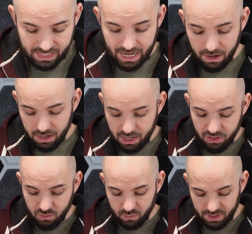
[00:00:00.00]
Now
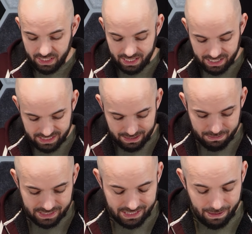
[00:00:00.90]
another really easy
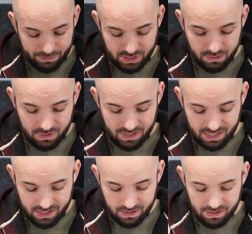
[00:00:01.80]
missed
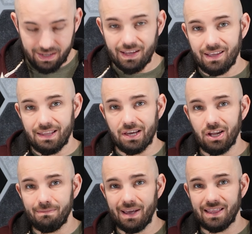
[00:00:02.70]
opportunity here. They
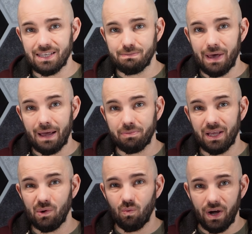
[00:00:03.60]
could have made this
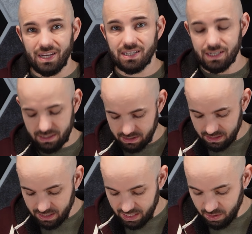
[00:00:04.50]
backplane white
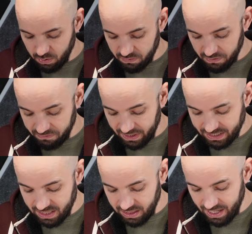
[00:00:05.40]
and it would have
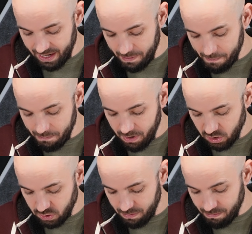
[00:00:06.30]
reflected the light
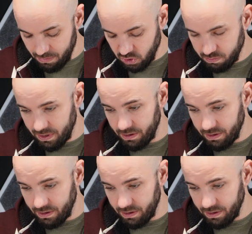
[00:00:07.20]
much, much